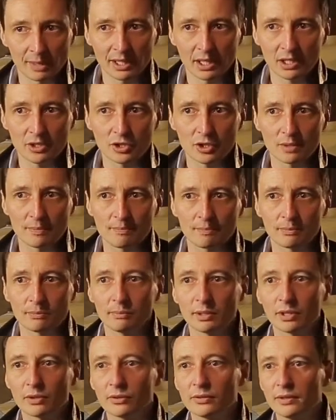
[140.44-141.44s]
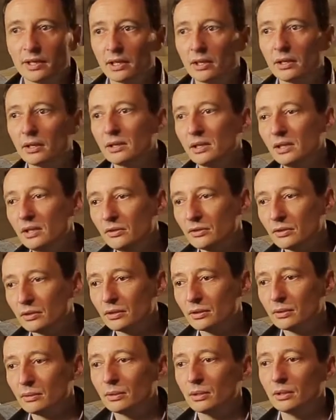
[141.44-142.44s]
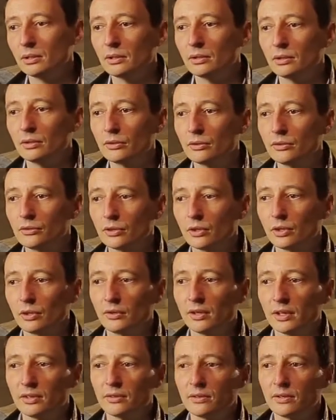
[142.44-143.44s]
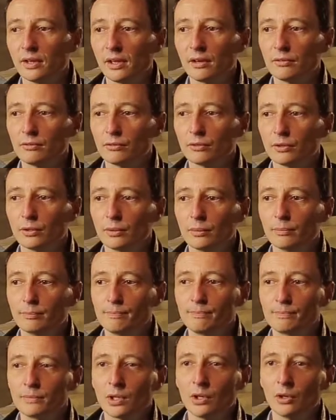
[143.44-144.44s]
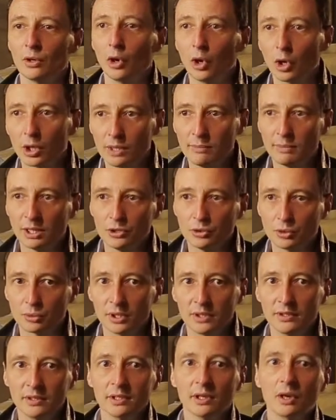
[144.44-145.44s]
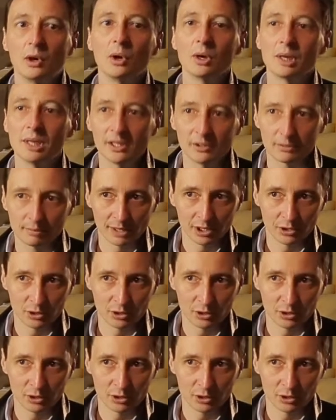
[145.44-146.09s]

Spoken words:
to manage, because they are either soil that have early maturity or late